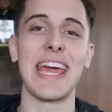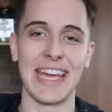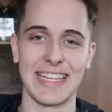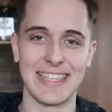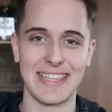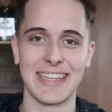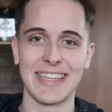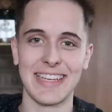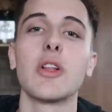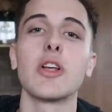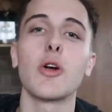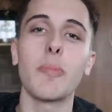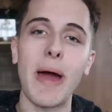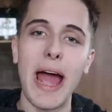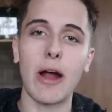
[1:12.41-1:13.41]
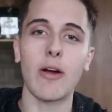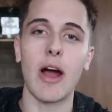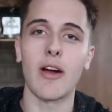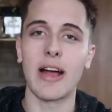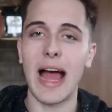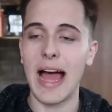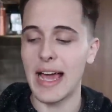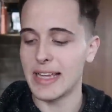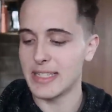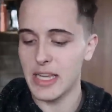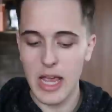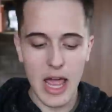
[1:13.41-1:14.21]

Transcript: it. So a little background, guys.